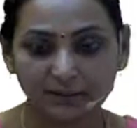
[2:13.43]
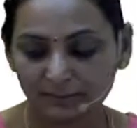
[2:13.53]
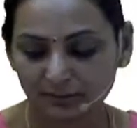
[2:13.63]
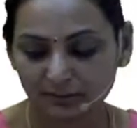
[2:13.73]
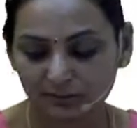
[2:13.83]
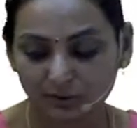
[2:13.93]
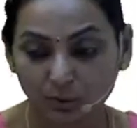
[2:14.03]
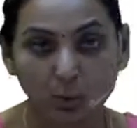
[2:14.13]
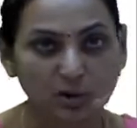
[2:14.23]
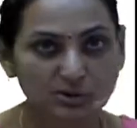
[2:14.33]
the
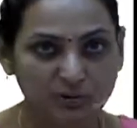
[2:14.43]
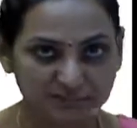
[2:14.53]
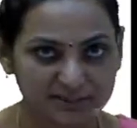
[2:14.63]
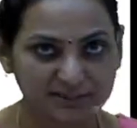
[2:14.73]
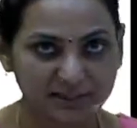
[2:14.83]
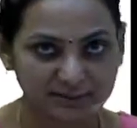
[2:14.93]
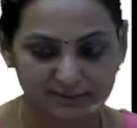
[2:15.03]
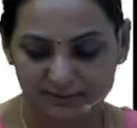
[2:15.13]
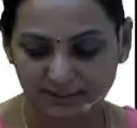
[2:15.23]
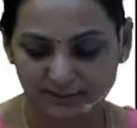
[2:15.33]
cause of this current
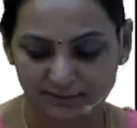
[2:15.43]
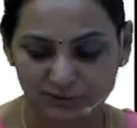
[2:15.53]
status.